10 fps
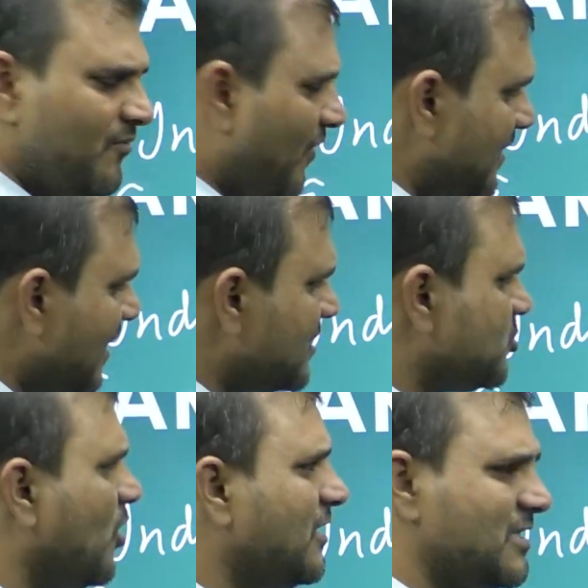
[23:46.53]
Why they are
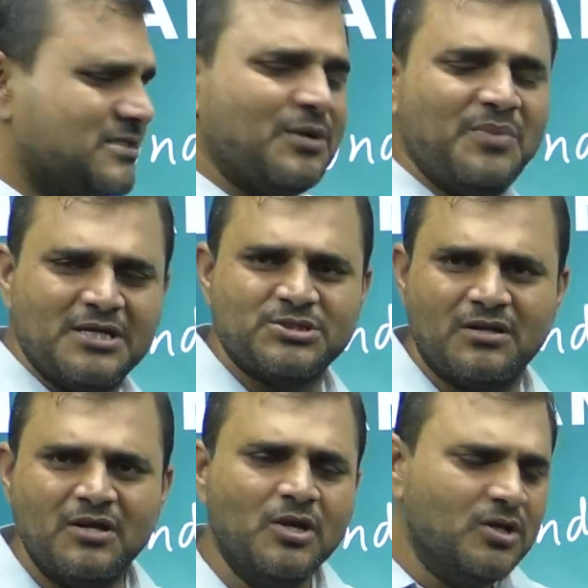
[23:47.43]
showing
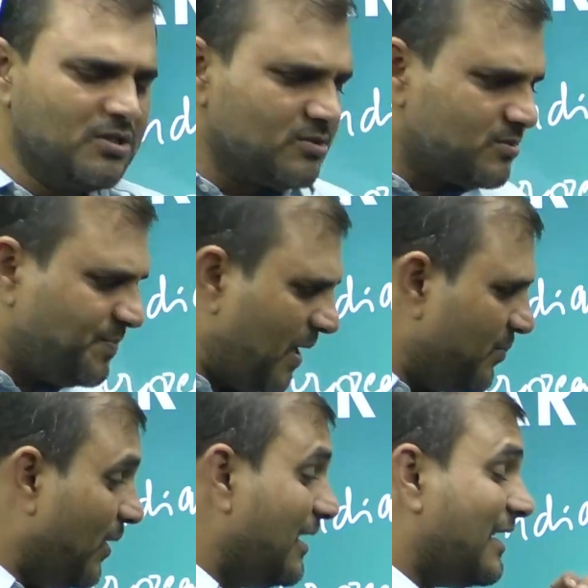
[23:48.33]
discrimination?
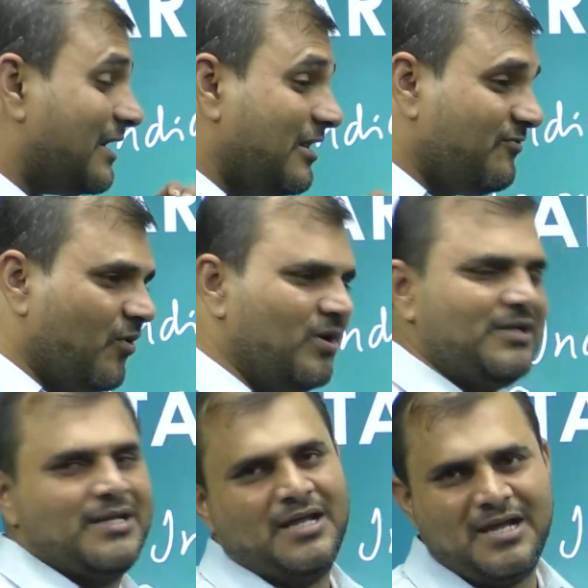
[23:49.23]
People
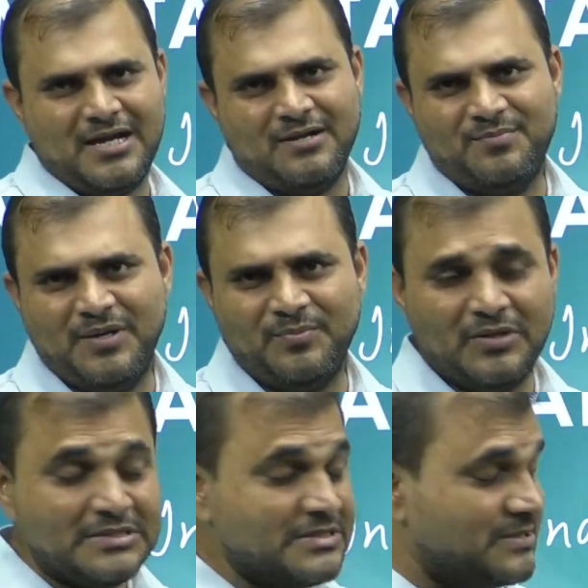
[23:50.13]
revolted.
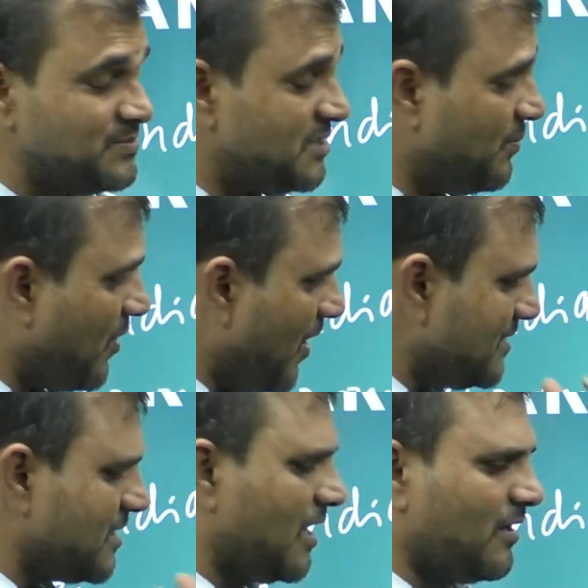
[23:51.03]
People,
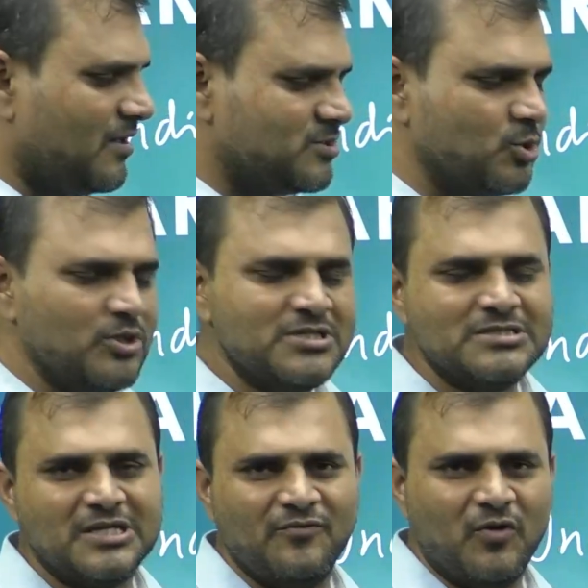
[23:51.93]
Sipais or
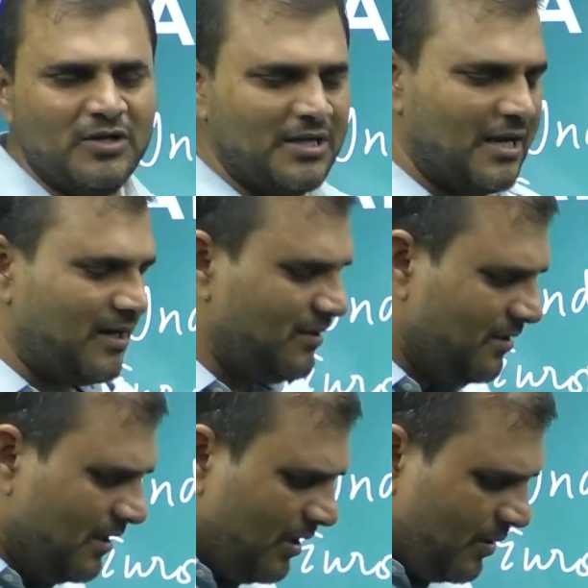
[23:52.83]
soldiers revolted.
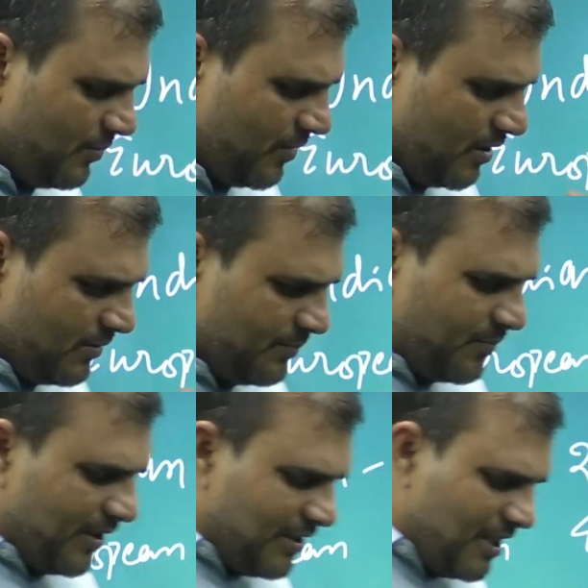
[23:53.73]

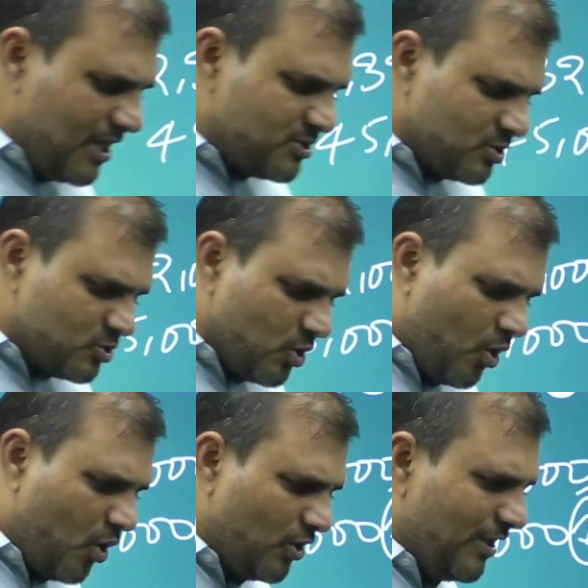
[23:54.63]
British
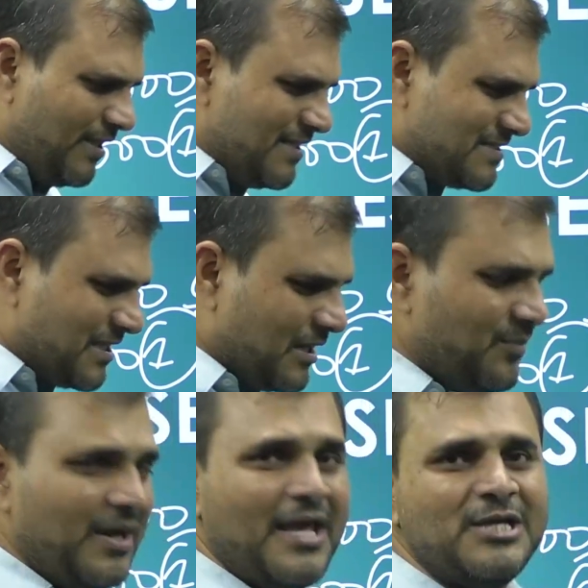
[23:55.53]
showed
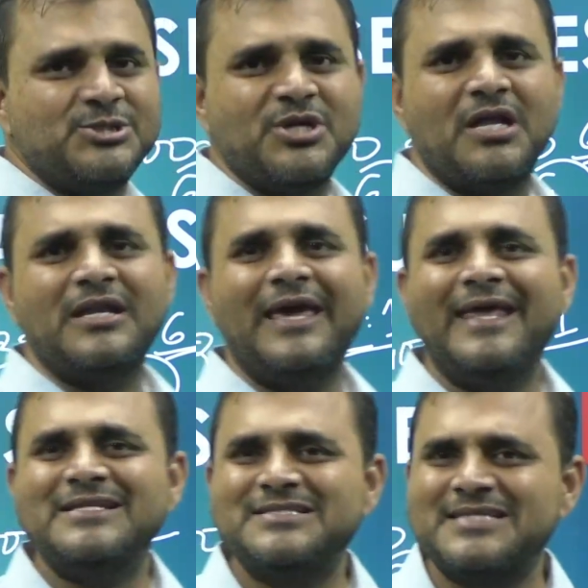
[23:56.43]
discrimination
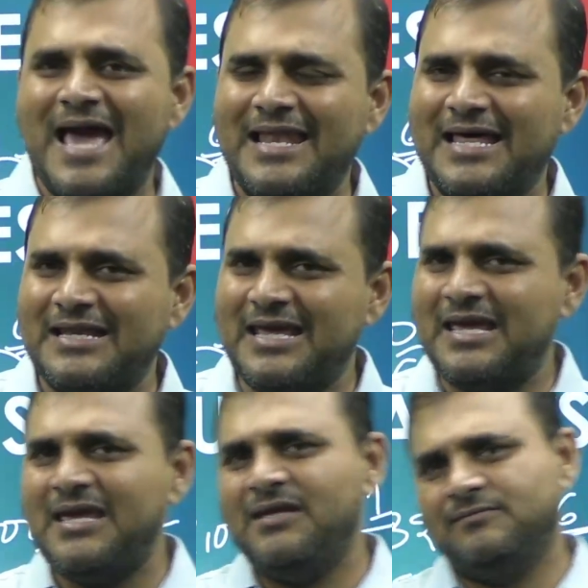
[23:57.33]
in
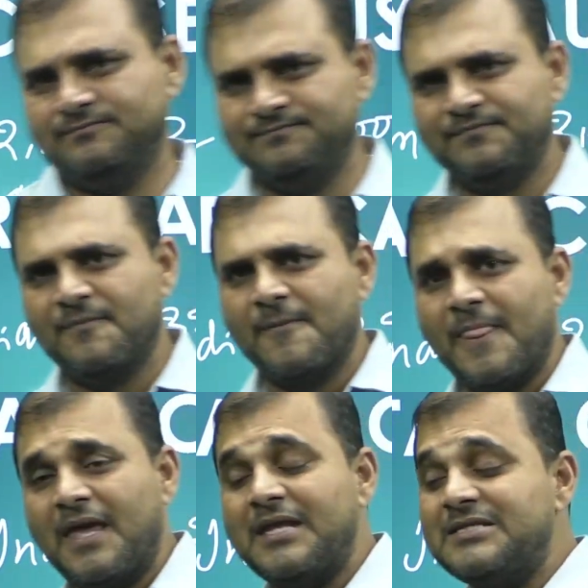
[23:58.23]
salary.
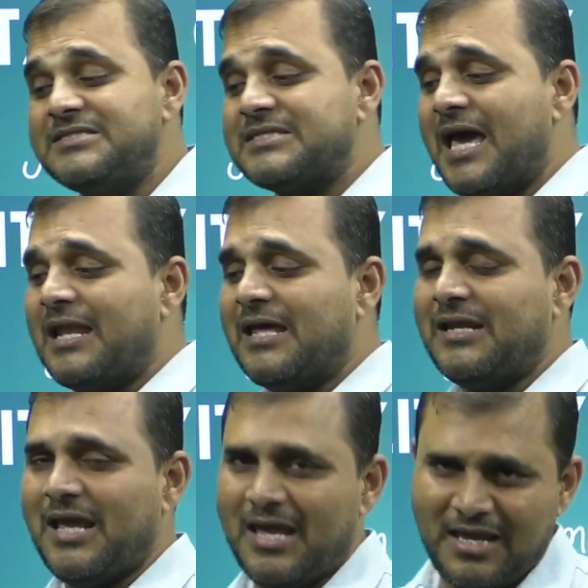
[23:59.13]
In
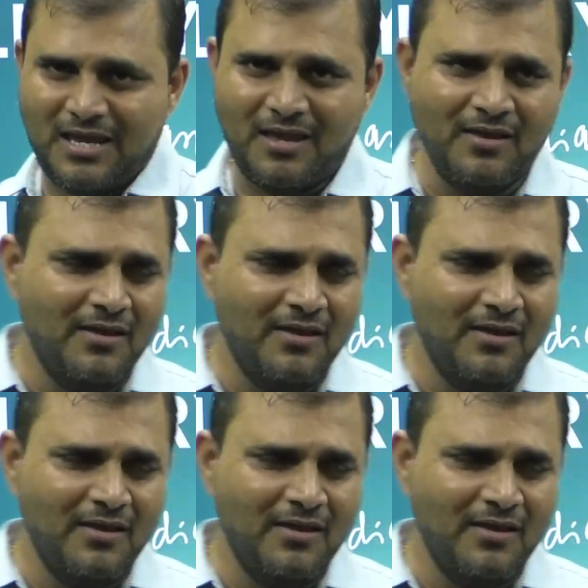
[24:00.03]
salary.